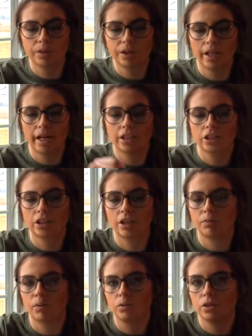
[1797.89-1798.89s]
where like I just
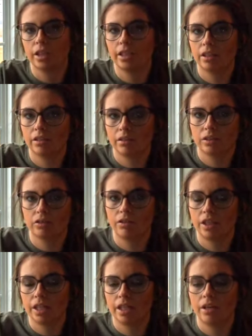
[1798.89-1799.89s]
like roast like the
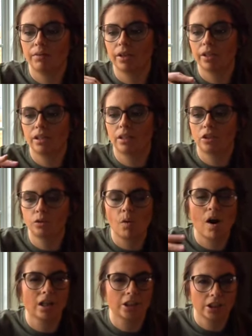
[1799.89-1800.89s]
zucchini with
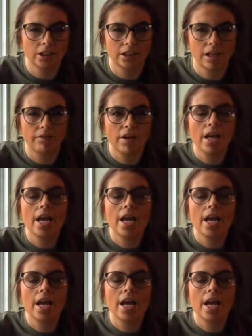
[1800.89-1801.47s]
squash and stuff,